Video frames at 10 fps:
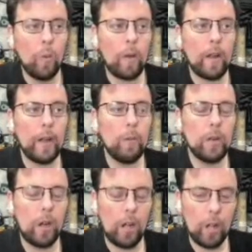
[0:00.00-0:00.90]
What I
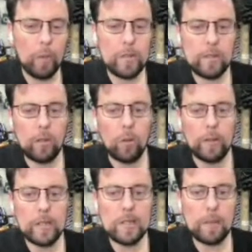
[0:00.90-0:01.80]
would always do,
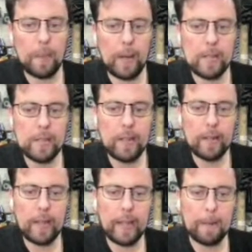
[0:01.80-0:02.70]
and this is a
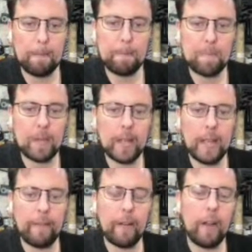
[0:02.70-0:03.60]
personal thing,
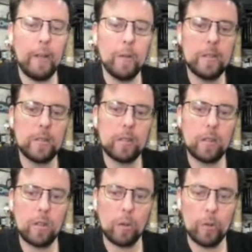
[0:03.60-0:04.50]
if I was
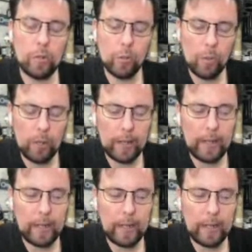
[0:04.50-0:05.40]
going to run an
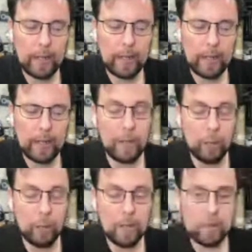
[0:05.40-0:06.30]
engine that I
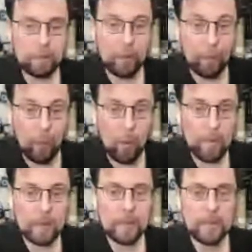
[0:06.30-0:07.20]
knew was
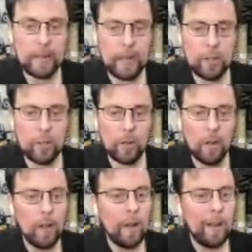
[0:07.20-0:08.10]
performance in
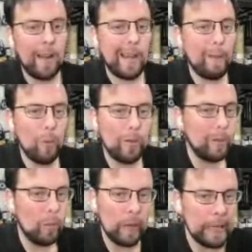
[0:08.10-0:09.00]
nature, I
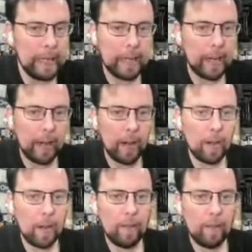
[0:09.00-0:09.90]
wouldn't really
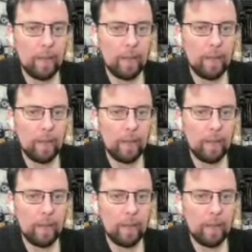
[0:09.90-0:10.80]
care very
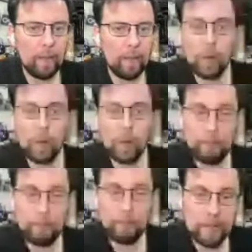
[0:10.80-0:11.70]
much about what its
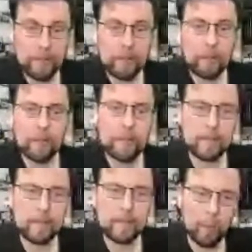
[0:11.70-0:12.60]
base
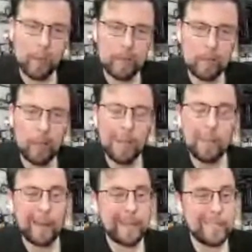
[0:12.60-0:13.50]
setting was,
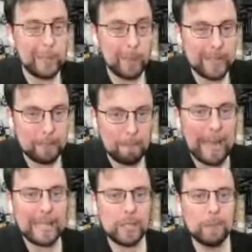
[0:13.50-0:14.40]
but actually what its
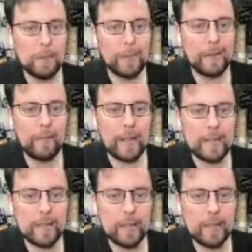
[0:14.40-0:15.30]
maximum
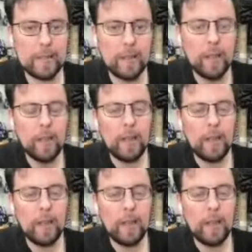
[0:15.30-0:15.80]
advance is.